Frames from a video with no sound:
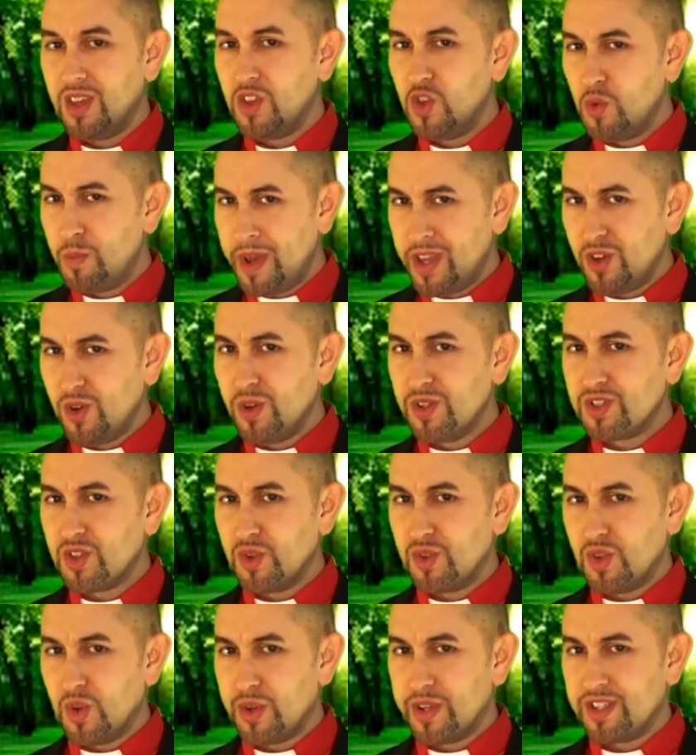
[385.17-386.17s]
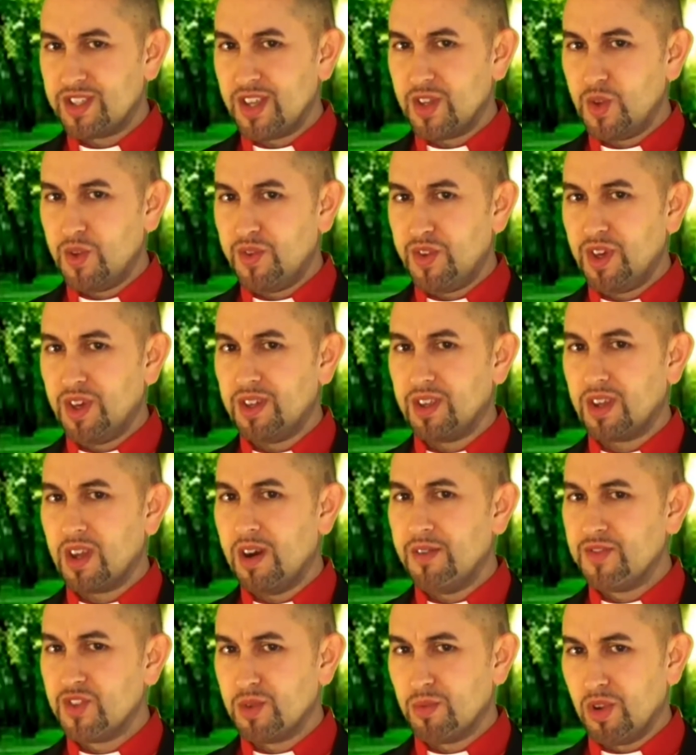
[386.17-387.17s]
You may also notice that you feel
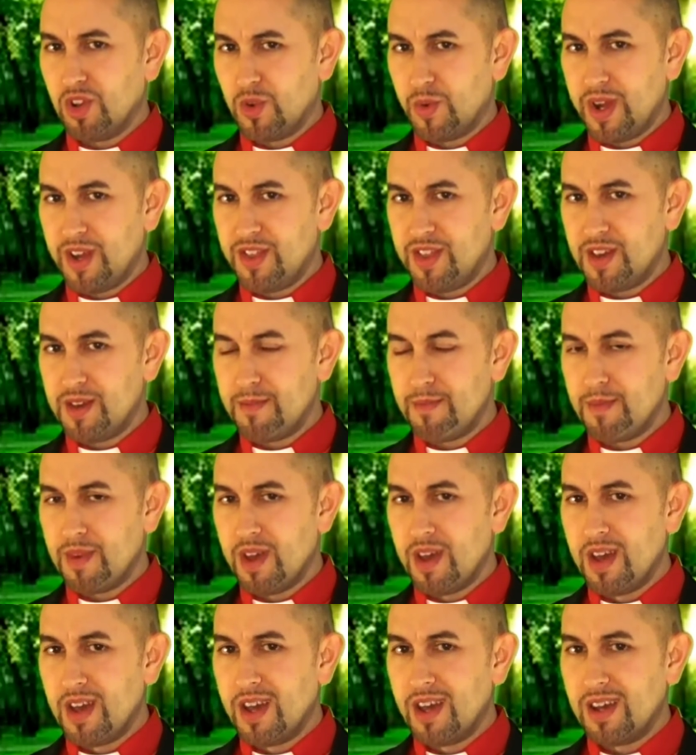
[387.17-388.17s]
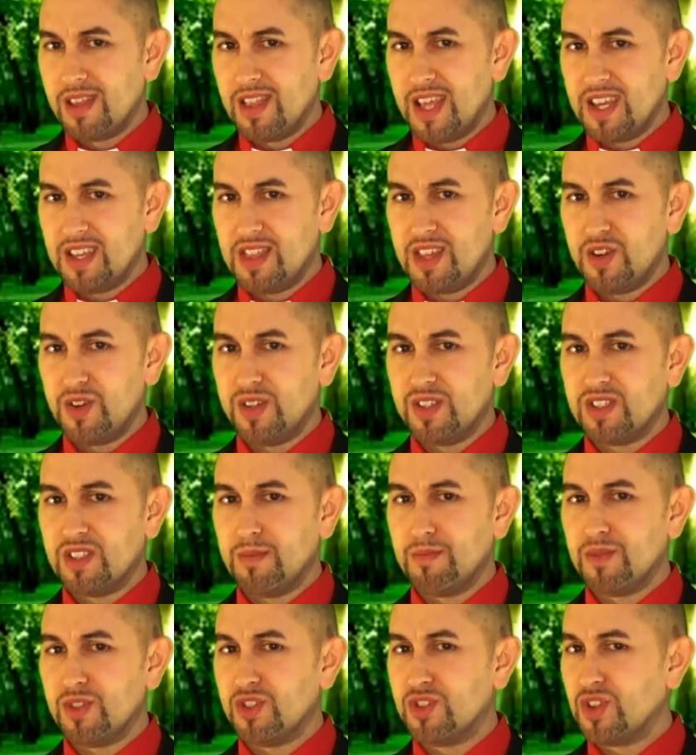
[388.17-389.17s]
uncomfortable around them, like there is
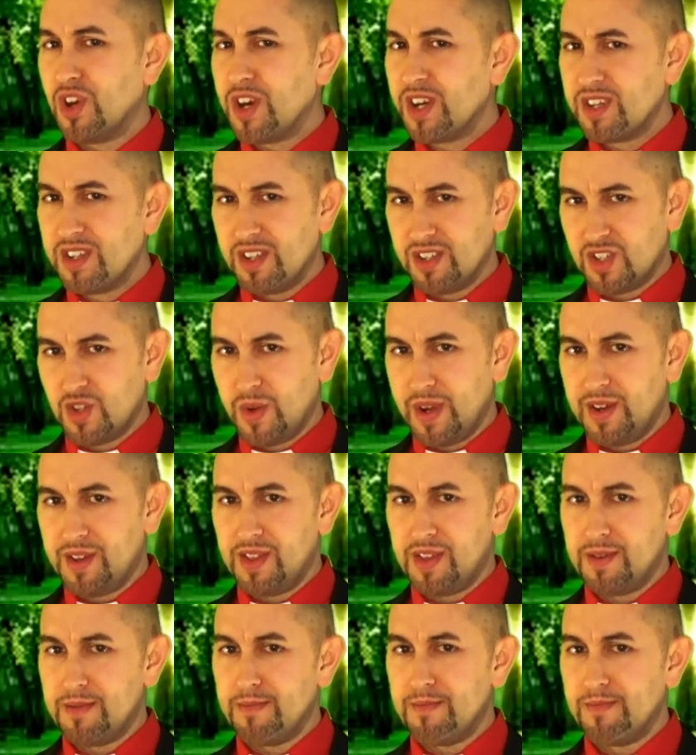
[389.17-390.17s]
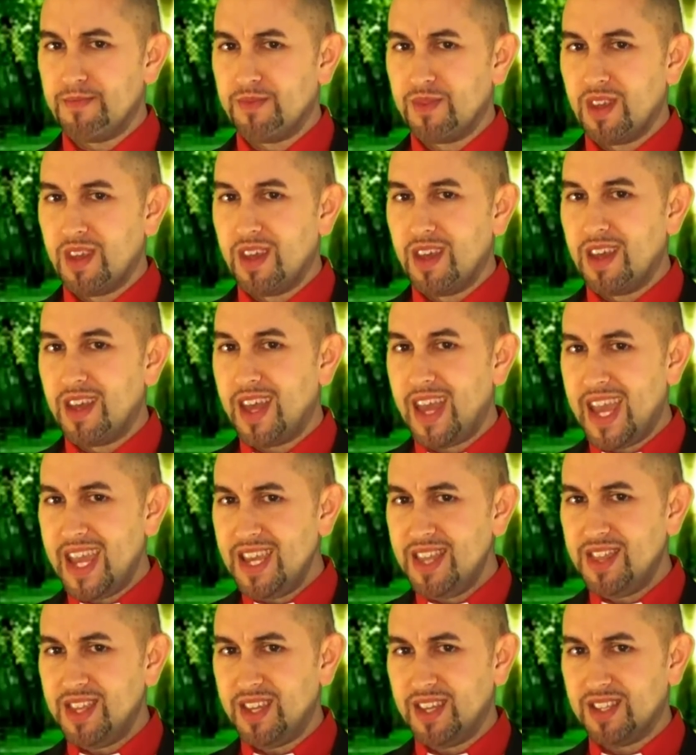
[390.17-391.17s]
some darkness around them.
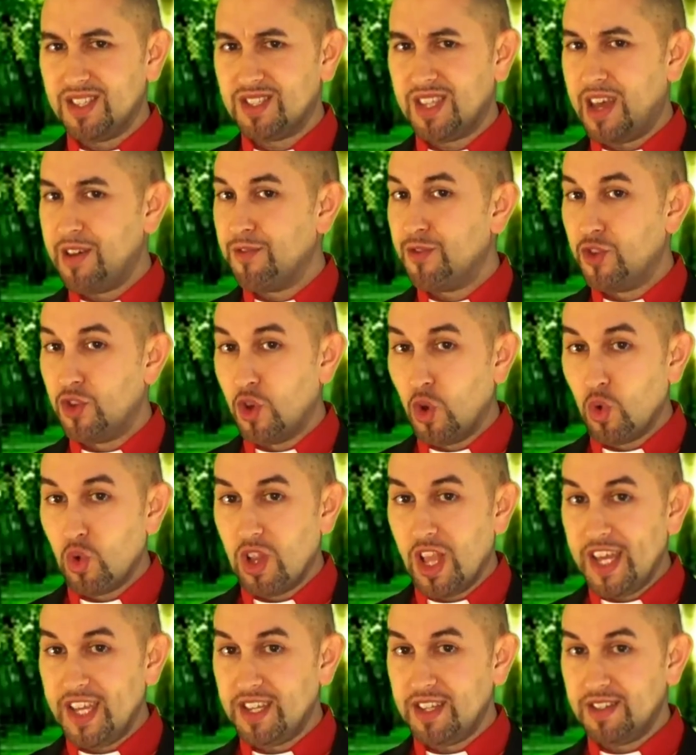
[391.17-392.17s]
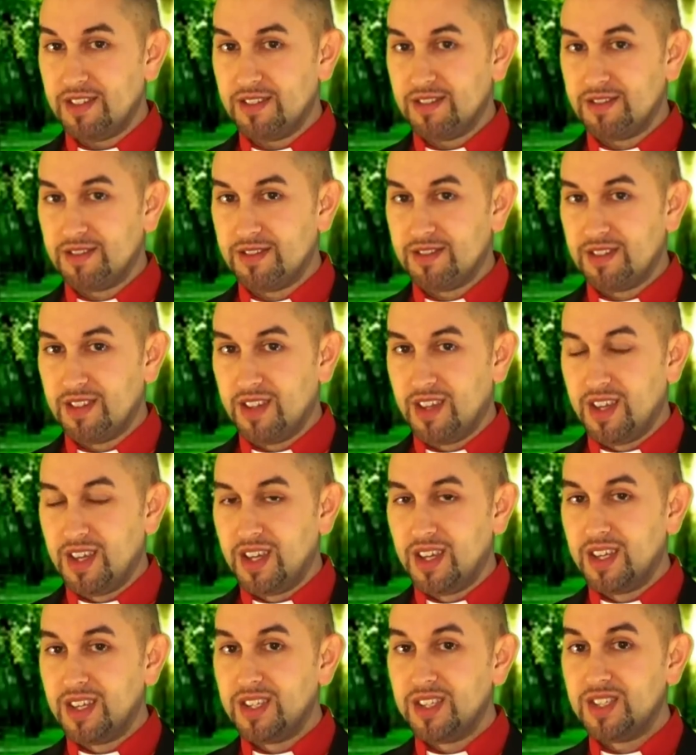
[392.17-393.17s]
Atheists have no light.
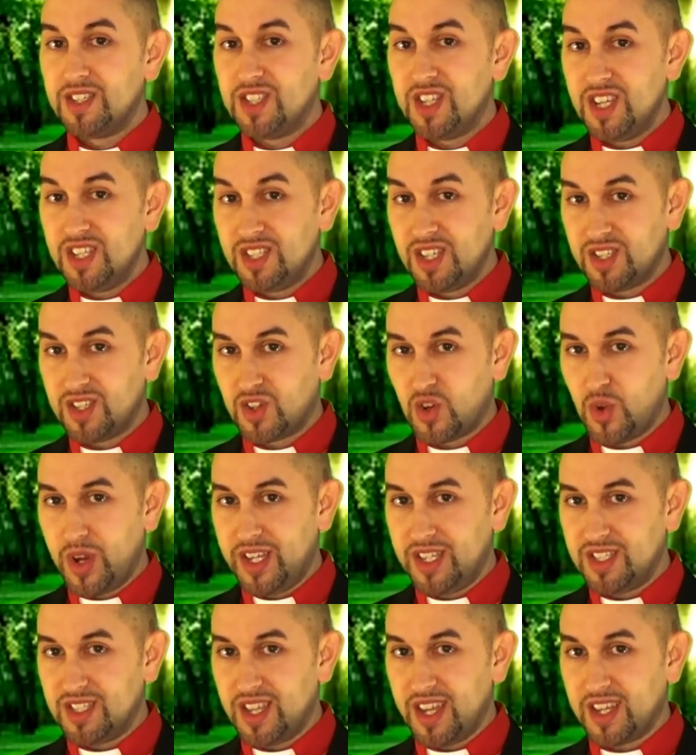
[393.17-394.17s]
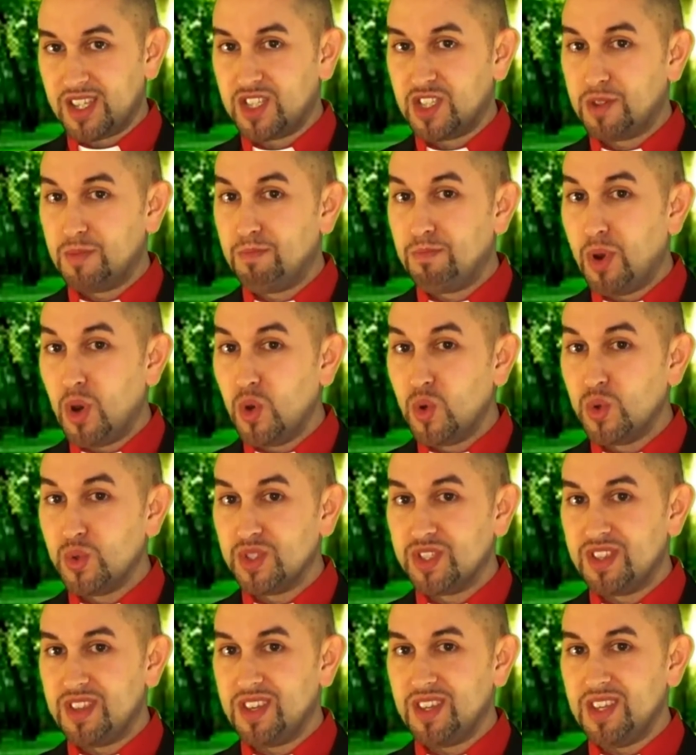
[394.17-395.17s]
Jesus Christ
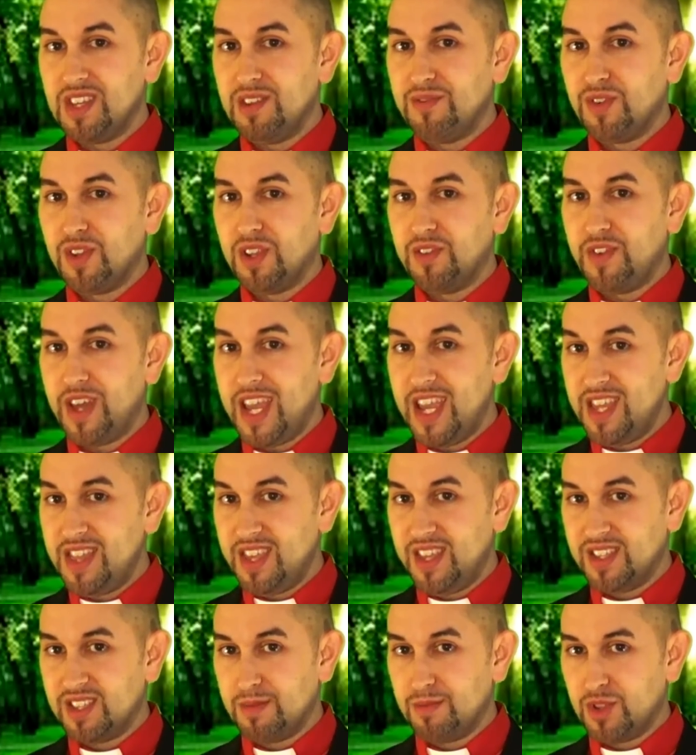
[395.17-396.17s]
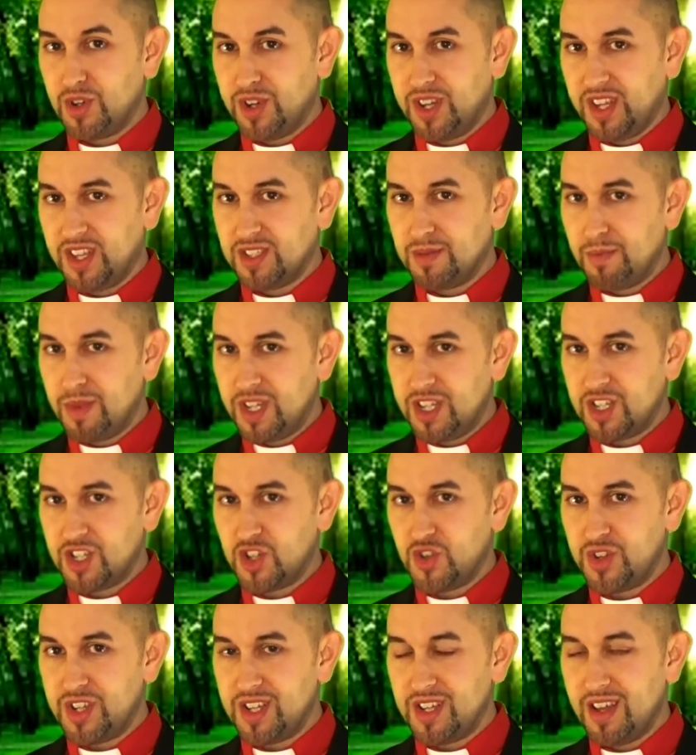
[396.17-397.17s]
exposed the evil of atheism during his
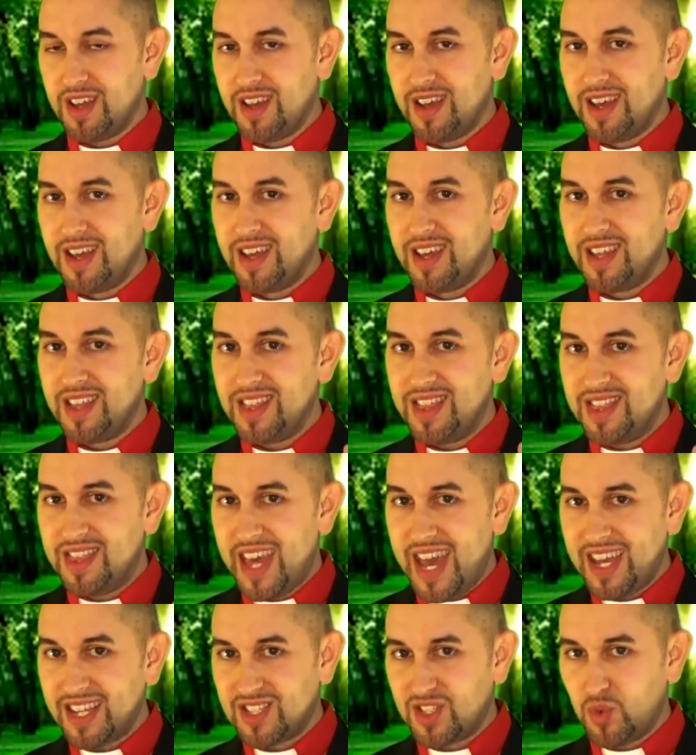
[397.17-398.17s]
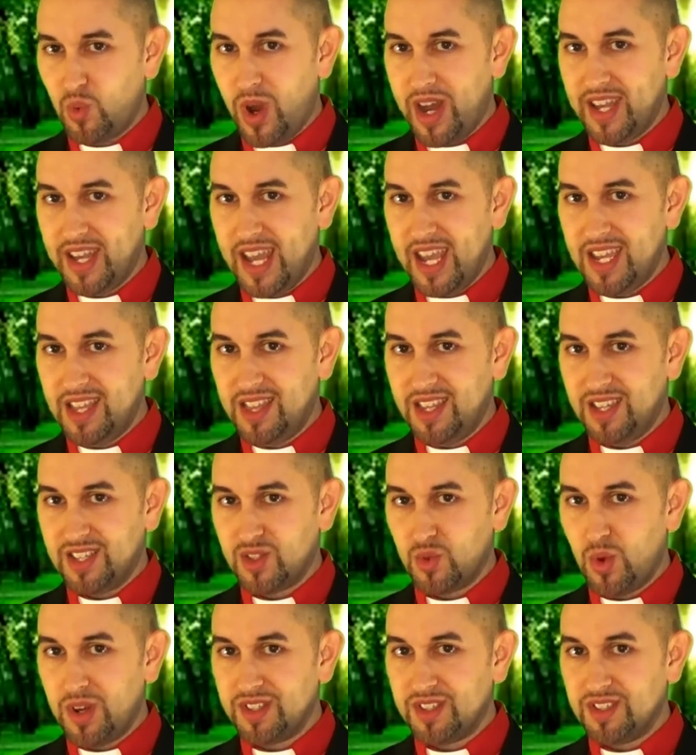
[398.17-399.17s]
ministry. That's why
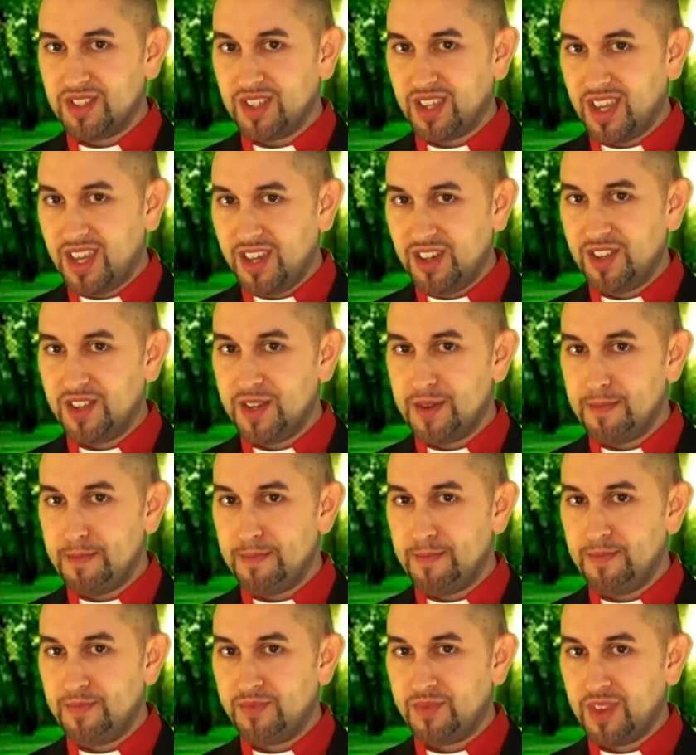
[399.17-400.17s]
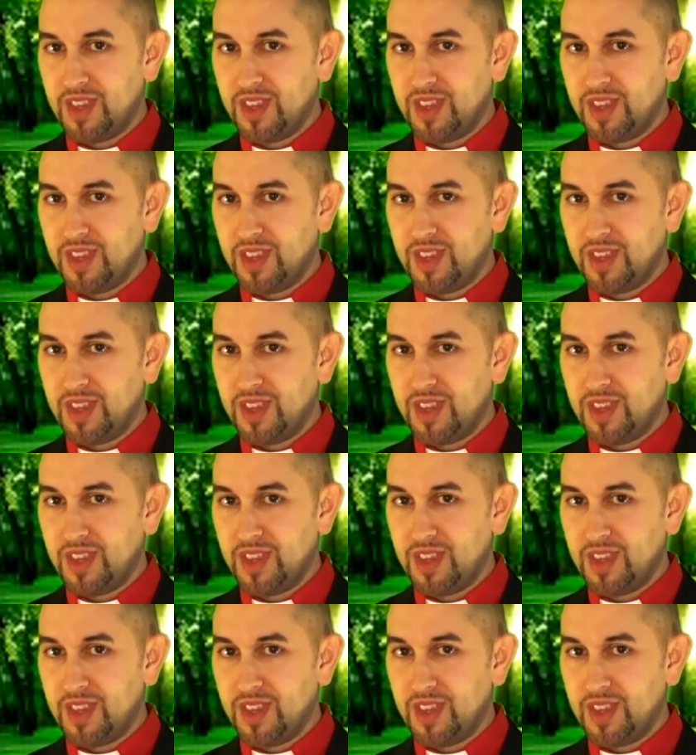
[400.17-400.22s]
atheists wanted to kill him.